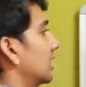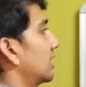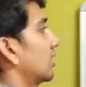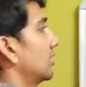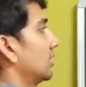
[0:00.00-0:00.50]

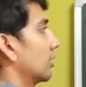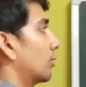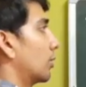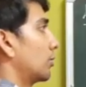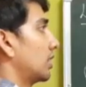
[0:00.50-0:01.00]
that
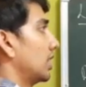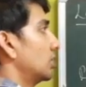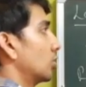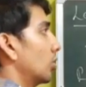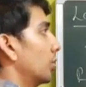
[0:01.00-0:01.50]
f of
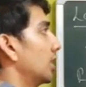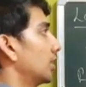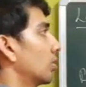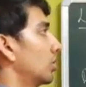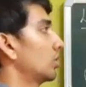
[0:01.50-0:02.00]
t should be
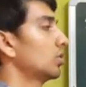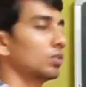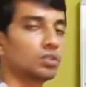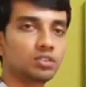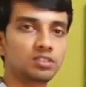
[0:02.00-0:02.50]
equal to
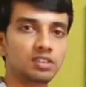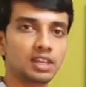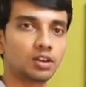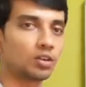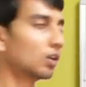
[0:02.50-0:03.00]

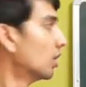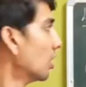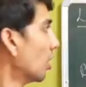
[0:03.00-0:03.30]
0